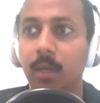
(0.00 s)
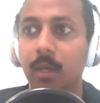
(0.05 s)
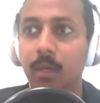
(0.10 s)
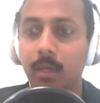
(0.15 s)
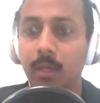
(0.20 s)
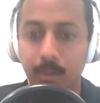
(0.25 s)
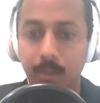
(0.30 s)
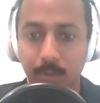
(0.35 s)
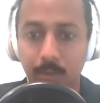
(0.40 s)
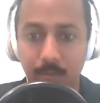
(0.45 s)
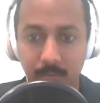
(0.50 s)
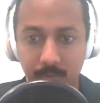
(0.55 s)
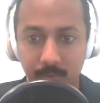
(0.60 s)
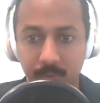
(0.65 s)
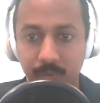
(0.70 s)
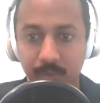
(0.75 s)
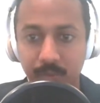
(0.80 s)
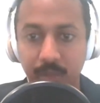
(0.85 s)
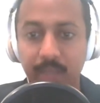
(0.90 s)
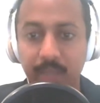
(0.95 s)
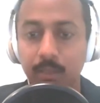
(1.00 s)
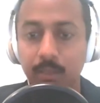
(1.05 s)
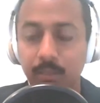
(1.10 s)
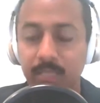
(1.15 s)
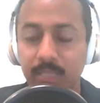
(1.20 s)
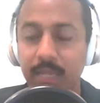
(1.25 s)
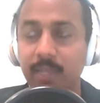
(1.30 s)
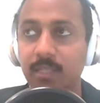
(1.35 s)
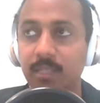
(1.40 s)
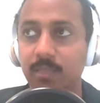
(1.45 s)
you know, regular
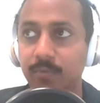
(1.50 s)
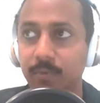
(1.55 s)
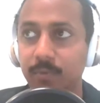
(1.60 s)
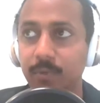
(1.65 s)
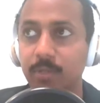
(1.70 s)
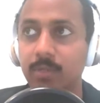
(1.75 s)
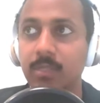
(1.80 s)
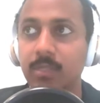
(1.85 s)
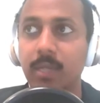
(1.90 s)
tennis first,